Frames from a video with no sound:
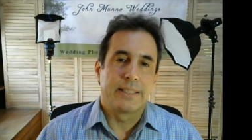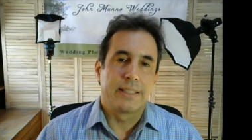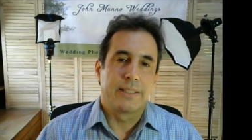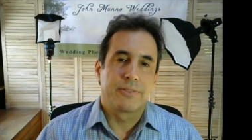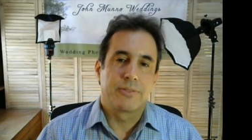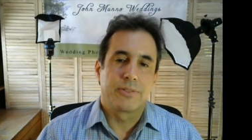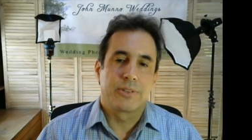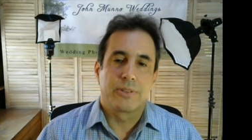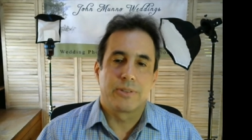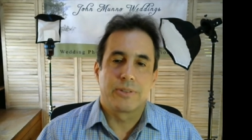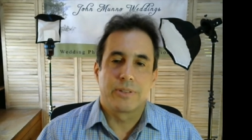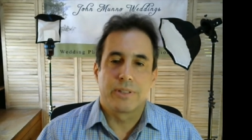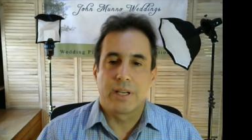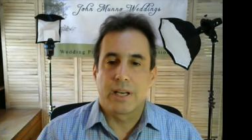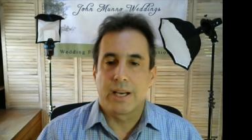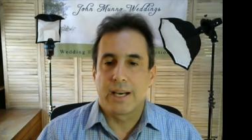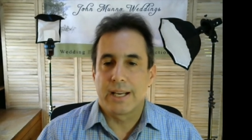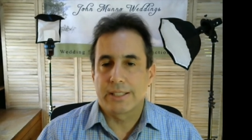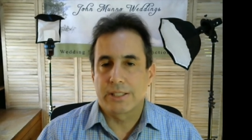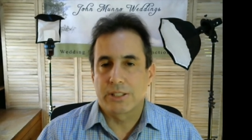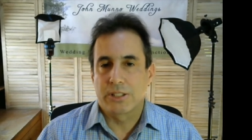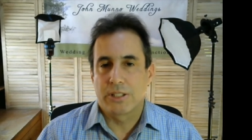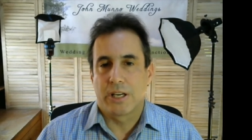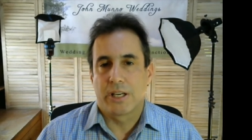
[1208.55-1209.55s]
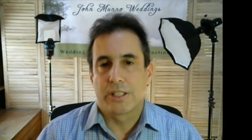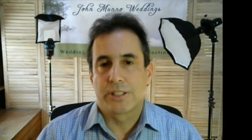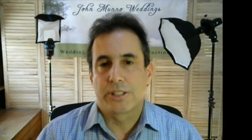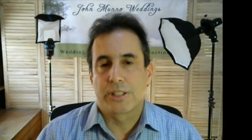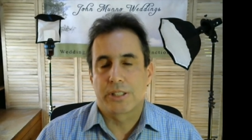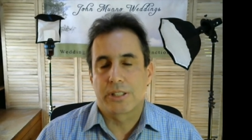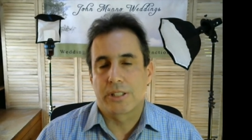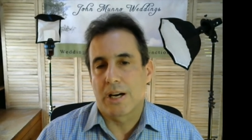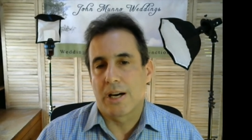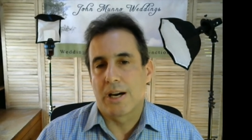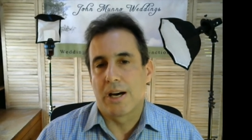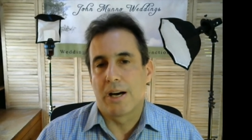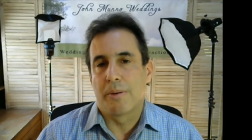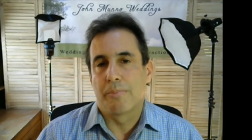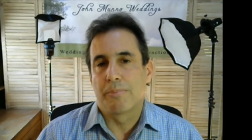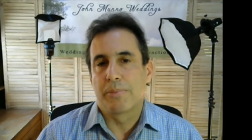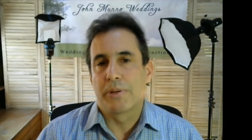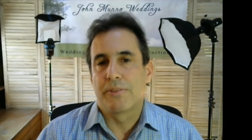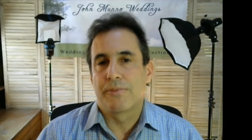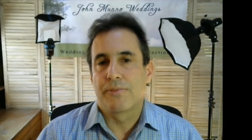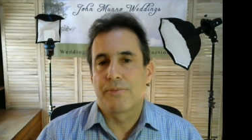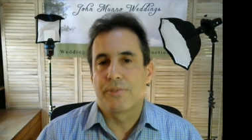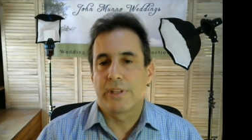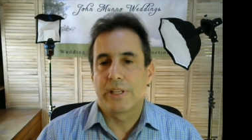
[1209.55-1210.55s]
if they're not touched up,
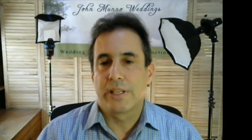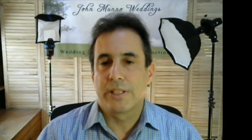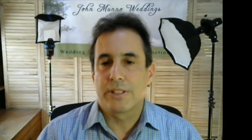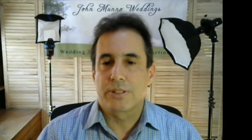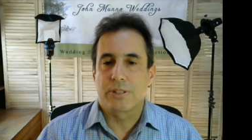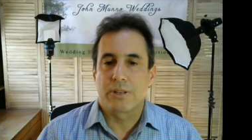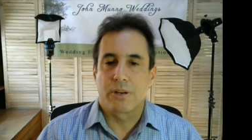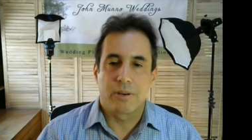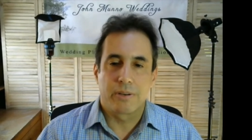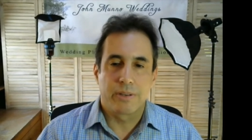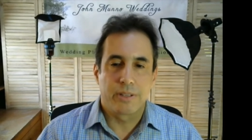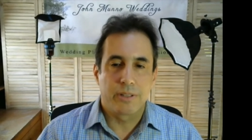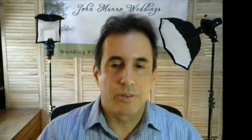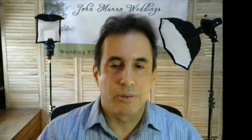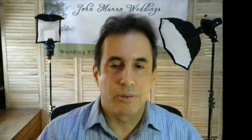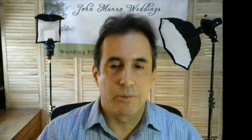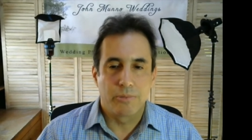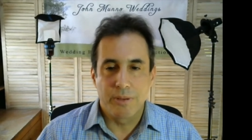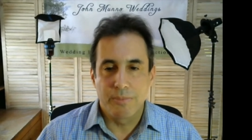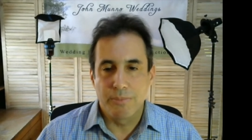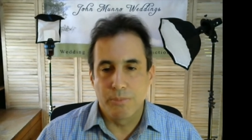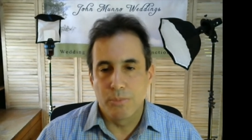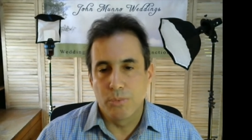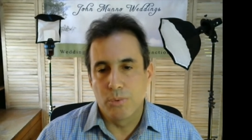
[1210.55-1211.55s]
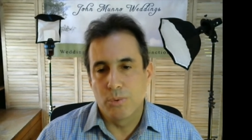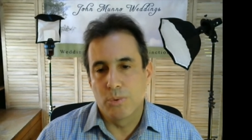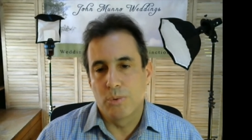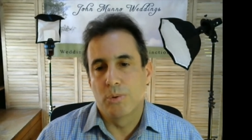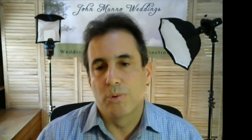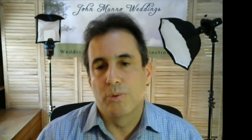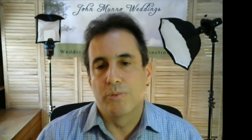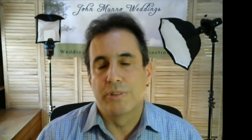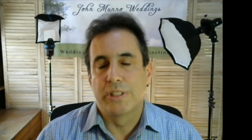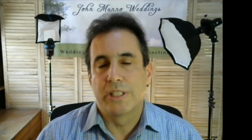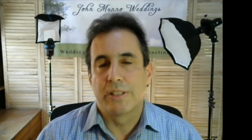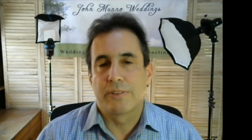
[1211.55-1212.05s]
if things aren't removed,